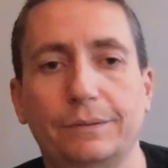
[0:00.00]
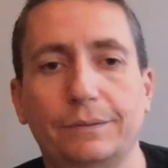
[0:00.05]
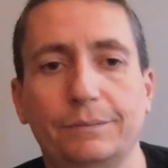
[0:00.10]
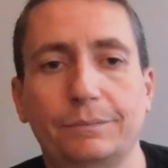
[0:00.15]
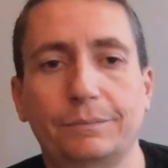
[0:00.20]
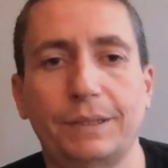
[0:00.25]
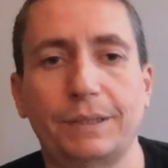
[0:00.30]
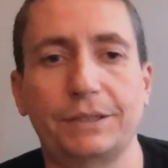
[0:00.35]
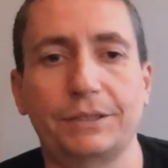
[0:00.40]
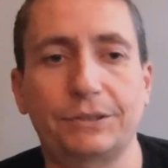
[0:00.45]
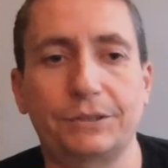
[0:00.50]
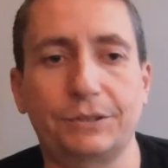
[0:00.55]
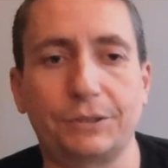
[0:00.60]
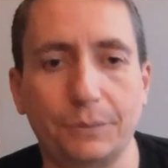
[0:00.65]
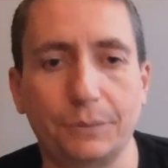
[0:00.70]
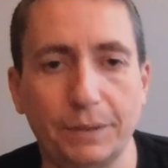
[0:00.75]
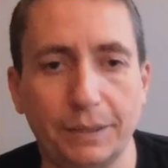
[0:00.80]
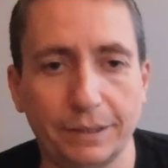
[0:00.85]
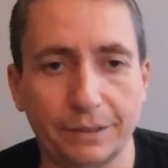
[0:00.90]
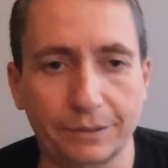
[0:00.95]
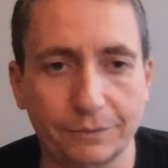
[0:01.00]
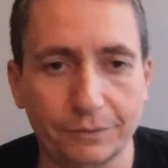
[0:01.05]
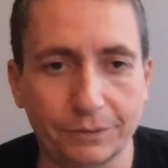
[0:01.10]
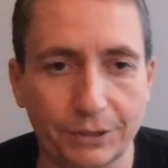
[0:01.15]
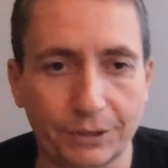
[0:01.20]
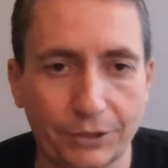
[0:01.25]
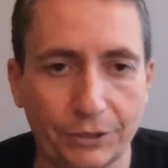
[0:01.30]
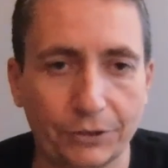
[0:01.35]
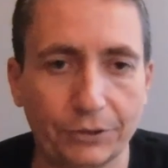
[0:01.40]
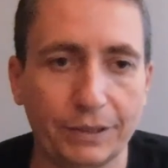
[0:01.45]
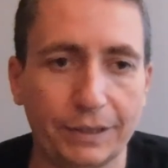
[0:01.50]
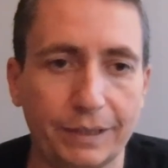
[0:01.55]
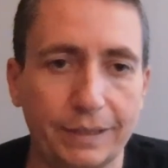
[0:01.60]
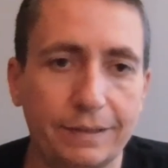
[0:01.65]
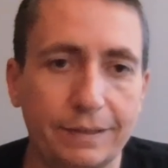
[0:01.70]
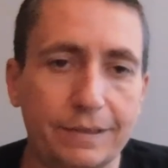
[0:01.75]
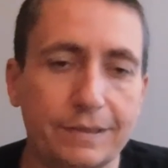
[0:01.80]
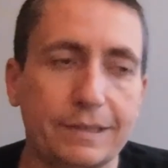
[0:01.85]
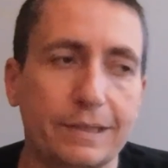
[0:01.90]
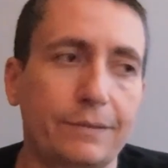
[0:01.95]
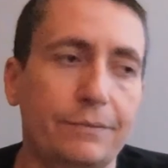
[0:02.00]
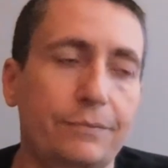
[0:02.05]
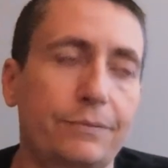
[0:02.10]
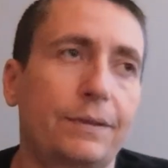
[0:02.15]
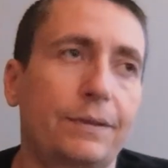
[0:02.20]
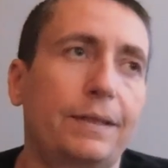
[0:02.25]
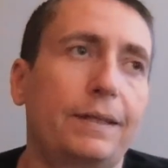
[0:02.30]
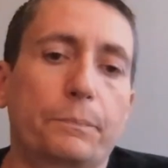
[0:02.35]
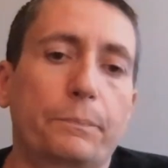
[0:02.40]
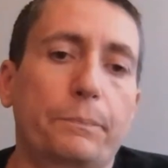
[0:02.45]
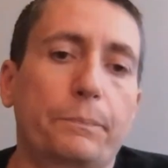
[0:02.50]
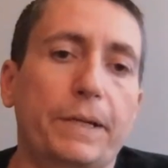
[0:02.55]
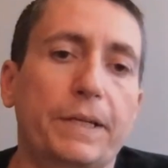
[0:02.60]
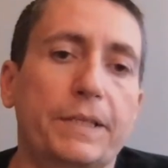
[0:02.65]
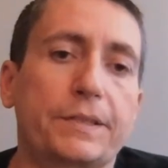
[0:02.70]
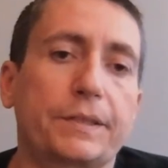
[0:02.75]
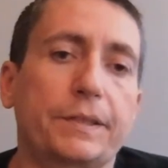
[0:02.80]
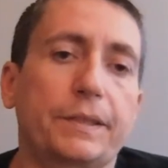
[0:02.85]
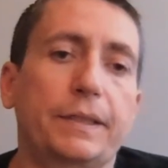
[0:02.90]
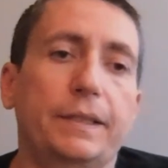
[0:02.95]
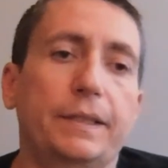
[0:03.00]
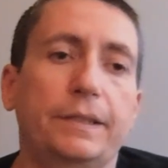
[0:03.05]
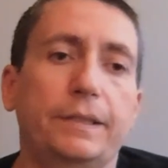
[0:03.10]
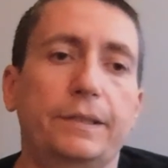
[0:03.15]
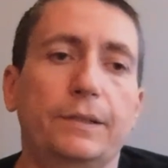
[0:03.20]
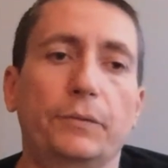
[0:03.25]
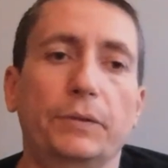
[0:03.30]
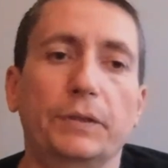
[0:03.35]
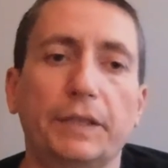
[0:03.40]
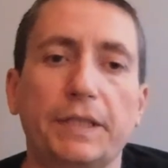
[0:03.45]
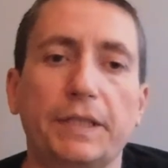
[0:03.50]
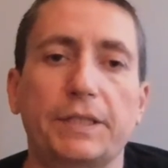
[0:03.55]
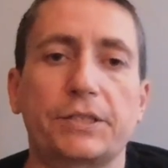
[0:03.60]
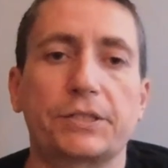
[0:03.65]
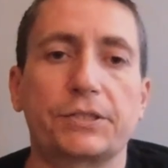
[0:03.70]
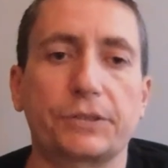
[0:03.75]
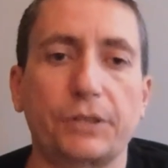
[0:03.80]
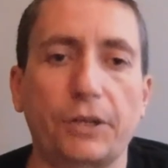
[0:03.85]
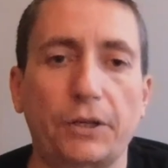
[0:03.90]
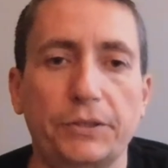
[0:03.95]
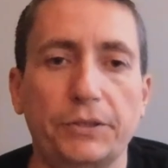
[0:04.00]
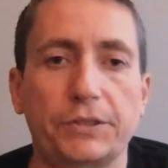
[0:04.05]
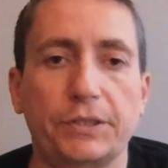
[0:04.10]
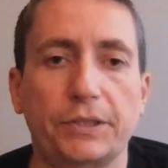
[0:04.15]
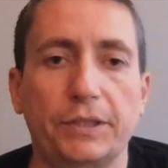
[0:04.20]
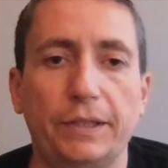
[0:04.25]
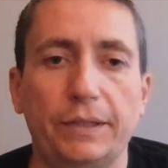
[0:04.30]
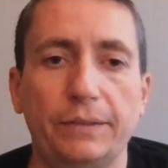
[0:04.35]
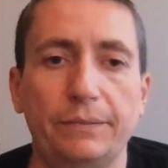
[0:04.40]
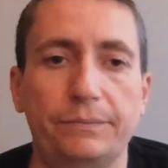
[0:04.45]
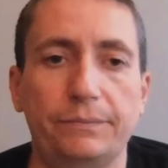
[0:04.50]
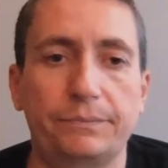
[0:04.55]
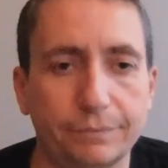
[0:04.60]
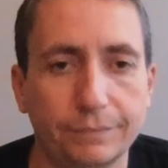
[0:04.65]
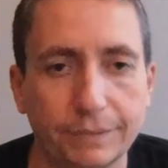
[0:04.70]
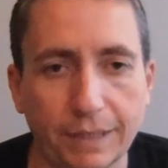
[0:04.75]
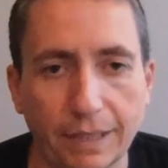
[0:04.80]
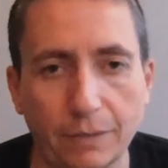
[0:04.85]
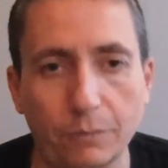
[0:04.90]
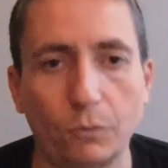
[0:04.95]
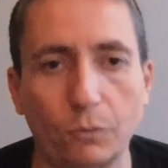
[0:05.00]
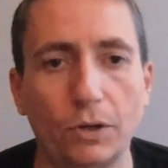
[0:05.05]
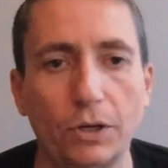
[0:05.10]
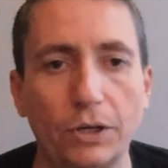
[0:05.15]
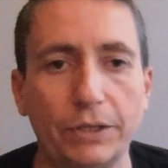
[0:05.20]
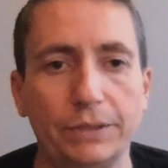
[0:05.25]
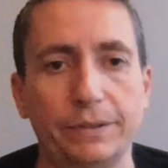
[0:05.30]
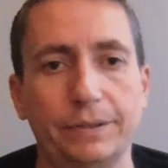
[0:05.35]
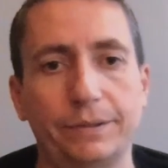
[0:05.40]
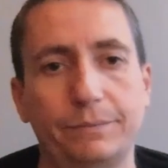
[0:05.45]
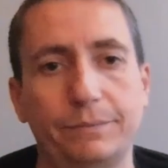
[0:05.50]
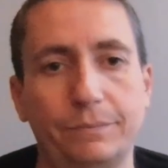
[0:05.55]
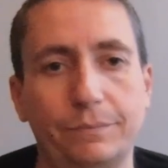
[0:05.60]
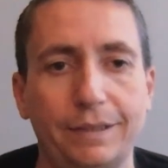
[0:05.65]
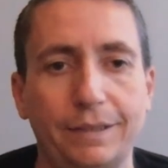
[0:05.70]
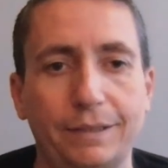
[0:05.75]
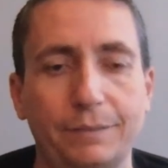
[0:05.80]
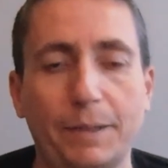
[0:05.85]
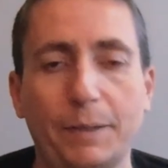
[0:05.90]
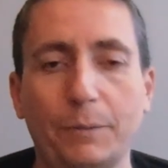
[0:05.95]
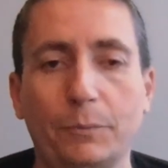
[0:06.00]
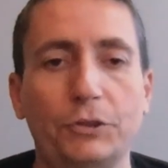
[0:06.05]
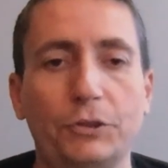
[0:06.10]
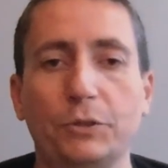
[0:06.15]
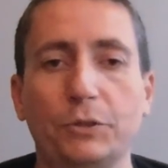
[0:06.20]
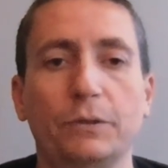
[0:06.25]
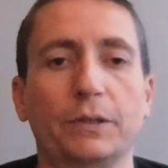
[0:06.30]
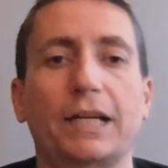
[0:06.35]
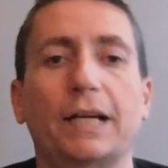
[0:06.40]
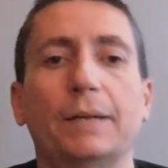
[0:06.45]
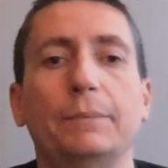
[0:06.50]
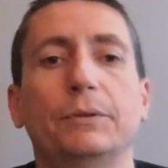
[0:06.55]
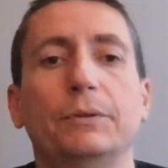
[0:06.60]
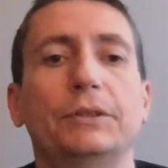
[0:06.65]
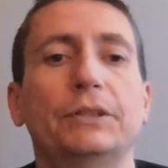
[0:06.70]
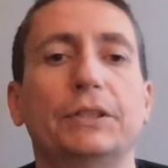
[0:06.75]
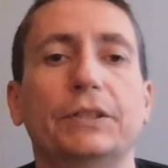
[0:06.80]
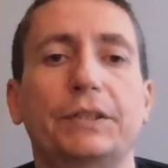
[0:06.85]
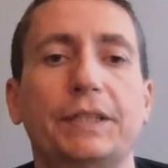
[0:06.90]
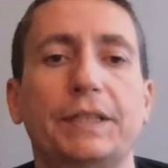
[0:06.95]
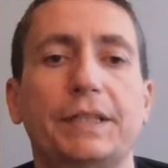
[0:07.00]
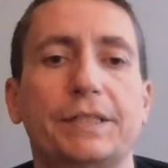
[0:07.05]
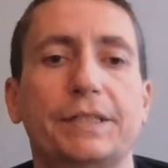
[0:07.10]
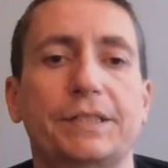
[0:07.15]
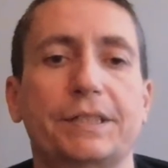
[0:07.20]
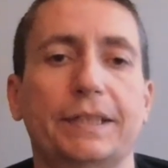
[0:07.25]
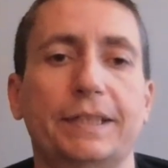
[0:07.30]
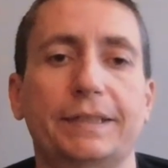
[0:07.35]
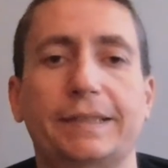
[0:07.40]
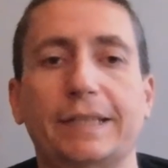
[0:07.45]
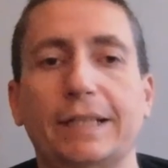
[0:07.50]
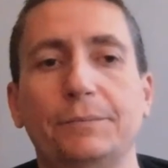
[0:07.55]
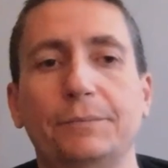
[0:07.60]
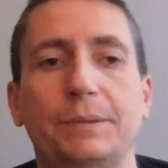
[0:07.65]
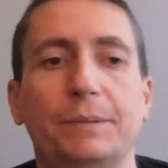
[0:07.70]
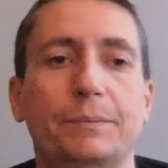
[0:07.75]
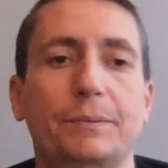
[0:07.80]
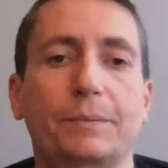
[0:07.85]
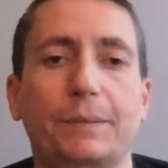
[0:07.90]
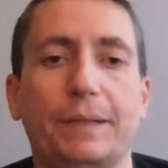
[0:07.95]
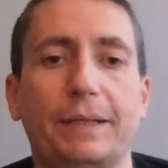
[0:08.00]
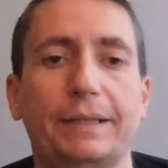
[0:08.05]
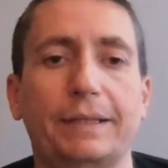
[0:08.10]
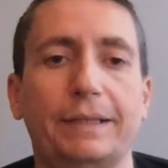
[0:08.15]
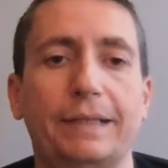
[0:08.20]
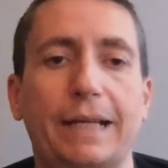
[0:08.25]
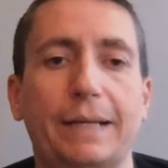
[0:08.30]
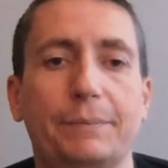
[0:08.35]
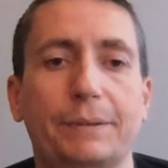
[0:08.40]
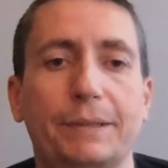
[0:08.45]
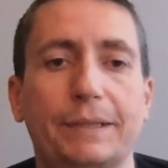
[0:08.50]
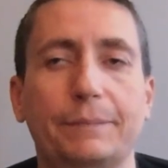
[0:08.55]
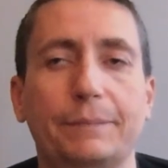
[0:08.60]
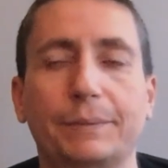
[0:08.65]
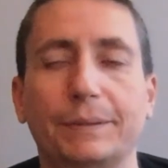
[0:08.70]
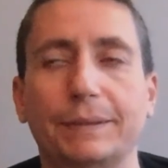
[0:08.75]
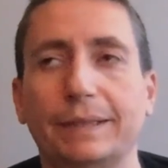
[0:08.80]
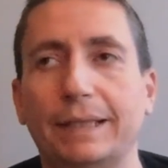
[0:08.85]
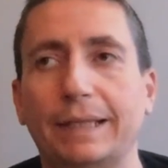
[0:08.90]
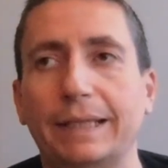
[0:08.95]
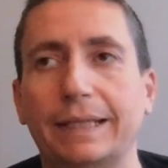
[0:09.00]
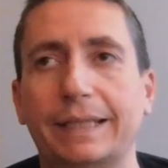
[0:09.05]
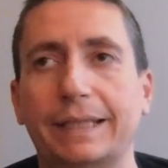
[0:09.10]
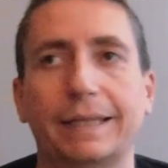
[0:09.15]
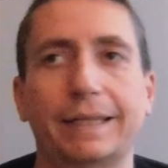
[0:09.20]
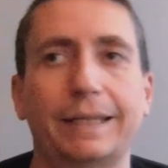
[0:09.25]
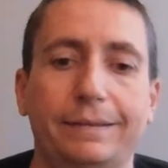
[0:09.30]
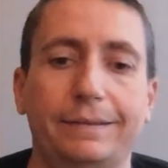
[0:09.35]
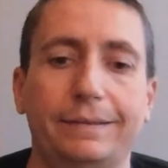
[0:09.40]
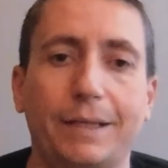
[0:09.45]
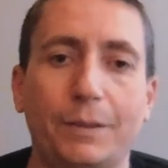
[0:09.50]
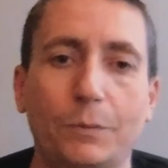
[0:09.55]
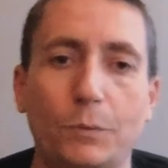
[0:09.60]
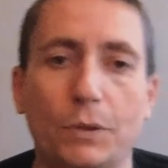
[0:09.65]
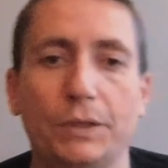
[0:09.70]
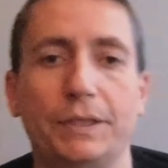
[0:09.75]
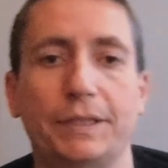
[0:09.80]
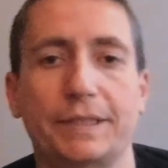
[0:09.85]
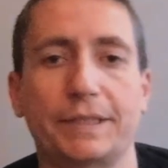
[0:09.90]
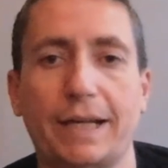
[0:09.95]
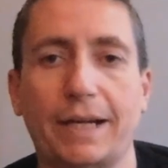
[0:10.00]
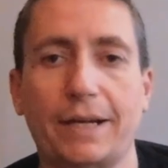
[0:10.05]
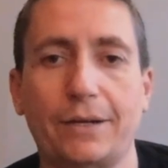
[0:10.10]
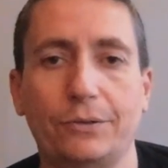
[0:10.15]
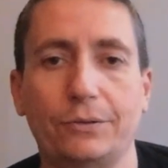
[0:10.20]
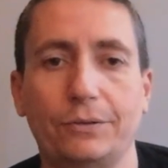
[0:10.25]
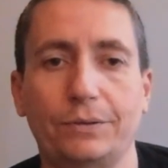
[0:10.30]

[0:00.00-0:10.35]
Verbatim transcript: by doing it really early and stuff. Basically, your release starts on day one. You might want to do a couple little things to like tell people about it and hype it up, but like day one, it's out.